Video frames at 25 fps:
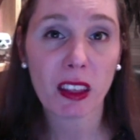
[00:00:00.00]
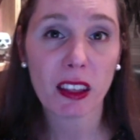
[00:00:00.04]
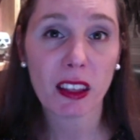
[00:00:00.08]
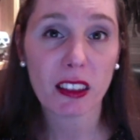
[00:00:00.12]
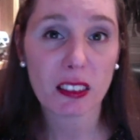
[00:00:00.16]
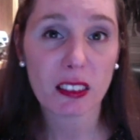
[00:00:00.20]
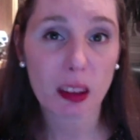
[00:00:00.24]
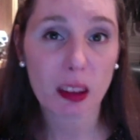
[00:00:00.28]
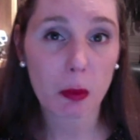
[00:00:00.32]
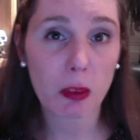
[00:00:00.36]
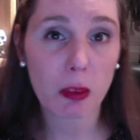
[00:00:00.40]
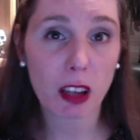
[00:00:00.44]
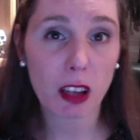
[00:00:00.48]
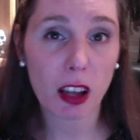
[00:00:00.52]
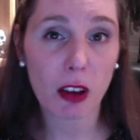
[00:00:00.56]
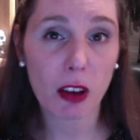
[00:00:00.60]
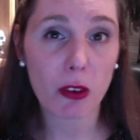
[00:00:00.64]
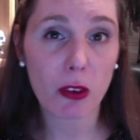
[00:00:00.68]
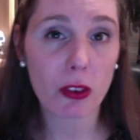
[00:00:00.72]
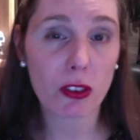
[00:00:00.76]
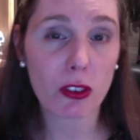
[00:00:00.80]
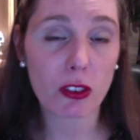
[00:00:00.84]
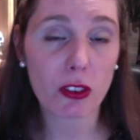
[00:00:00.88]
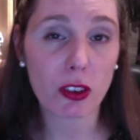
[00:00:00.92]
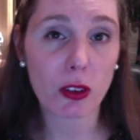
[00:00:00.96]
some
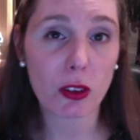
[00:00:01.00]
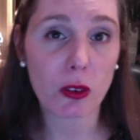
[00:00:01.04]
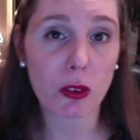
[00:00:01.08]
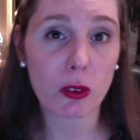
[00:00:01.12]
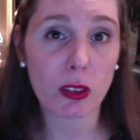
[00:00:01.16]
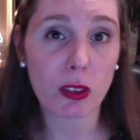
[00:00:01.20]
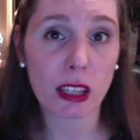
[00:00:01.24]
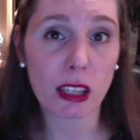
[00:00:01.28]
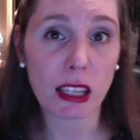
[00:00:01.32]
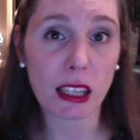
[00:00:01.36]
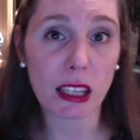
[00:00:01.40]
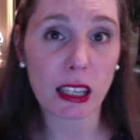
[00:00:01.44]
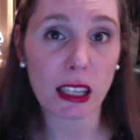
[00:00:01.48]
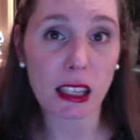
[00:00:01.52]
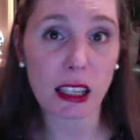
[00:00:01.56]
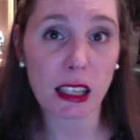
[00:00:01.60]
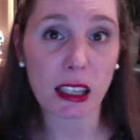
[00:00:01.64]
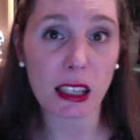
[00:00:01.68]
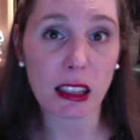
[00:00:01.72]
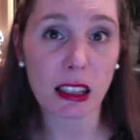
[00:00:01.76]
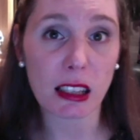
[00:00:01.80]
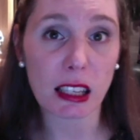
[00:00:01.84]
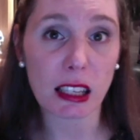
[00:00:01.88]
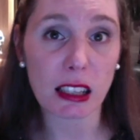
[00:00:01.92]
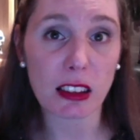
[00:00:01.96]
girls do
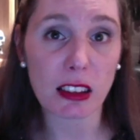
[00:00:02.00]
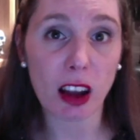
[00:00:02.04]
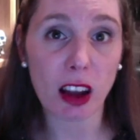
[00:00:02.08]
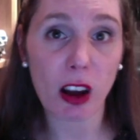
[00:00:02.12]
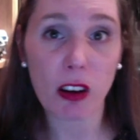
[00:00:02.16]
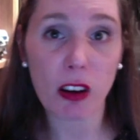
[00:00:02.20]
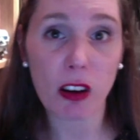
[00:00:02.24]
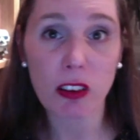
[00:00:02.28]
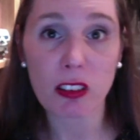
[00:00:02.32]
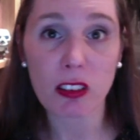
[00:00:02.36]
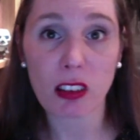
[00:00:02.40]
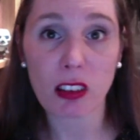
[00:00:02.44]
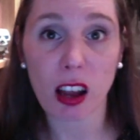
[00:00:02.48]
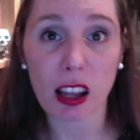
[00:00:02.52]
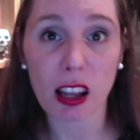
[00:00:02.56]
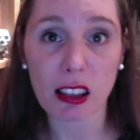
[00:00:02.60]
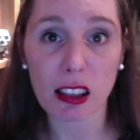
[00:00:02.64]
the dark side,